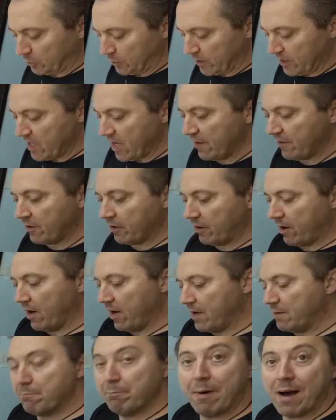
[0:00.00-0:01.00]
another
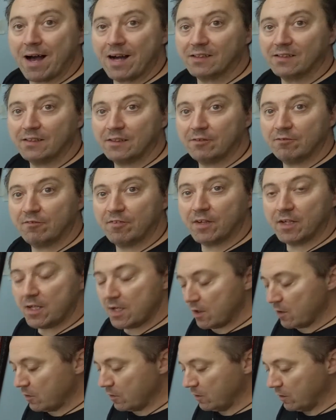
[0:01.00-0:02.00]
unboxing
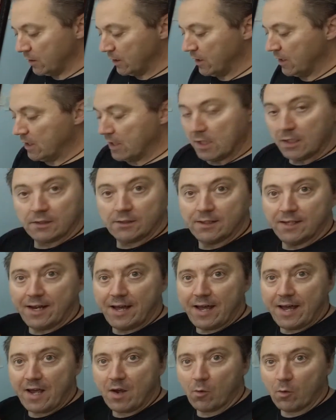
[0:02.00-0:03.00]
video.
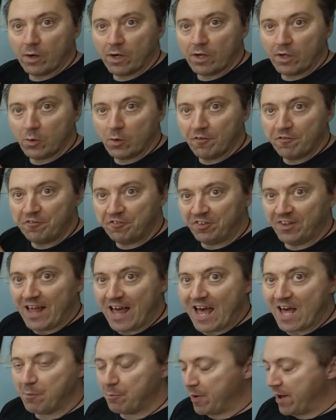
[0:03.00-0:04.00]
Today we're gonna do a
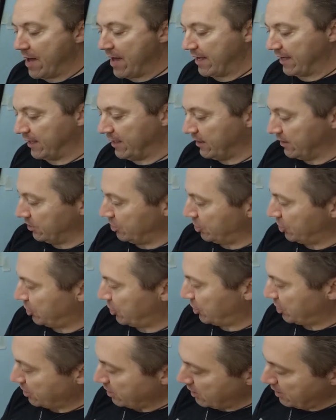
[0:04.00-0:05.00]
flat
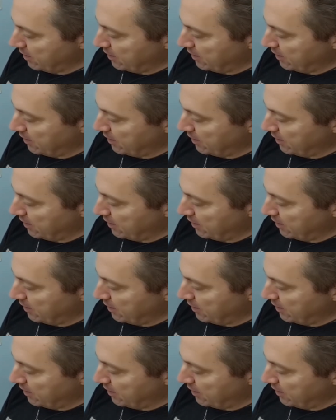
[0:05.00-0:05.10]
package.